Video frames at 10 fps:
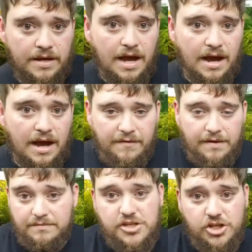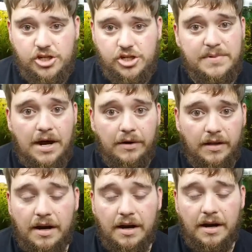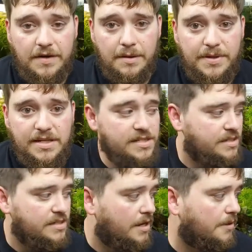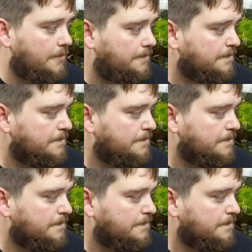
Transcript: I've shipped out a lot of guppies, so